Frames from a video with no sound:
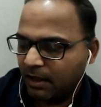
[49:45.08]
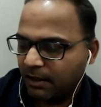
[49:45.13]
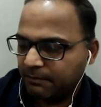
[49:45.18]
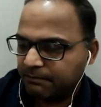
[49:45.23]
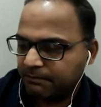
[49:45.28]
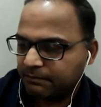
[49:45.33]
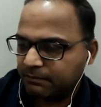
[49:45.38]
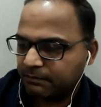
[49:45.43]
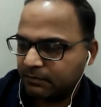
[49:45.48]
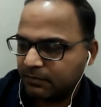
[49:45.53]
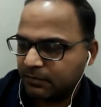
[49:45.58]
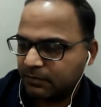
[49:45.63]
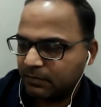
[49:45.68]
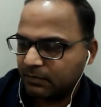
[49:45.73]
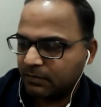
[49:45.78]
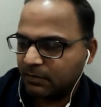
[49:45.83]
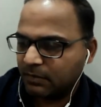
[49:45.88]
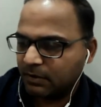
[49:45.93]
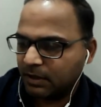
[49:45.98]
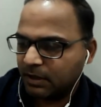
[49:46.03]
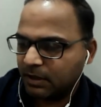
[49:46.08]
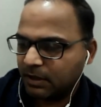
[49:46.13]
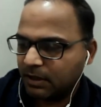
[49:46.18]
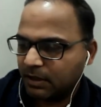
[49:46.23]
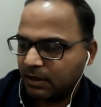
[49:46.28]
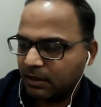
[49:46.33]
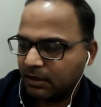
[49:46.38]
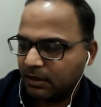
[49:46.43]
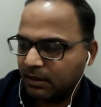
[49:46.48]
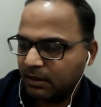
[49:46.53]
uh,
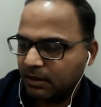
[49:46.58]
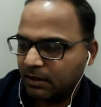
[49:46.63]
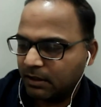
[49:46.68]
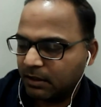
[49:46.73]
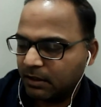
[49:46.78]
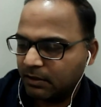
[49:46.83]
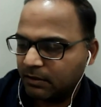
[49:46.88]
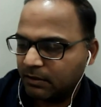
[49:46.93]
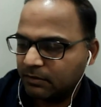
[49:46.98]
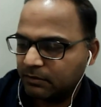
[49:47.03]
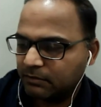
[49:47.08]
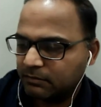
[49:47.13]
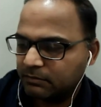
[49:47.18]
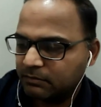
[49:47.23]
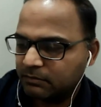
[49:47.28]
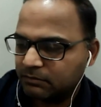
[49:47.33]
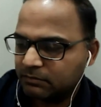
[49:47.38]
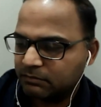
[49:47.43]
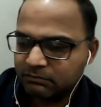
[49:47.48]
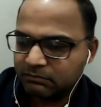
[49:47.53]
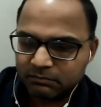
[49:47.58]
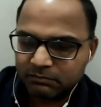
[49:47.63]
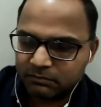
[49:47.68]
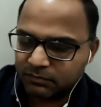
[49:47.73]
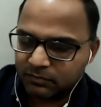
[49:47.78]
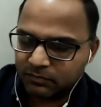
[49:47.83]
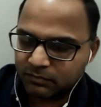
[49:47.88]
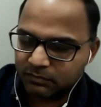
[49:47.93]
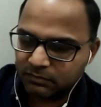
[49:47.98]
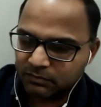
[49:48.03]
uh you know,
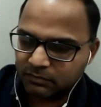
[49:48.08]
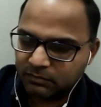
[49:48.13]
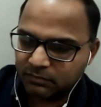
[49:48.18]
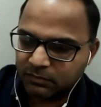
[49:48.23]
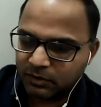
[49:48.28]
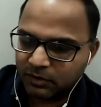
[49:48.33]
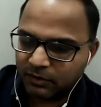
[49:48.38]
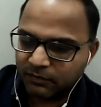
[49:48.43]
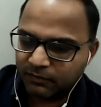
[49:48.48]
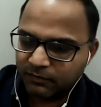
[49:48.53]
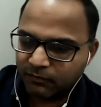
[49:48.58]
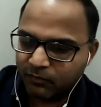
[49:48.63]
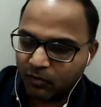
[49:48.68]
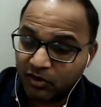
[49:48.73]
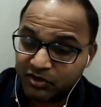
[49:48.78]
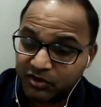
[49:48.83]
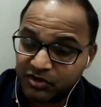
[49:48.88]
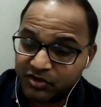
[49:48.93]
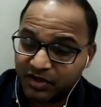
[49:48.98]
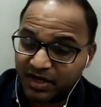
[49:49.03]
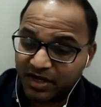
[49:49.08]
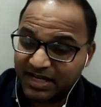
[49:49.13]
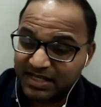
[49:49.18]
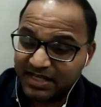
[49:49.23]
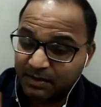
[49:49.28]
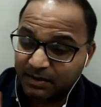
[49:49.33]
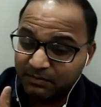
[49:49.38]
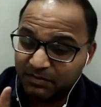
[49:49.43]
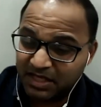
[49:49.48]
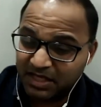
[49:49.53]
uh, wants to
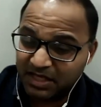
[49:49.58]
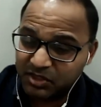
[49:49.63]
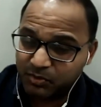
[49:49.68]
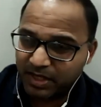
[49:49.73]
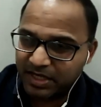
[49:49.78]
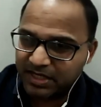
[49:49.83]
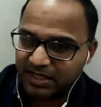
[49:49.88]
eat something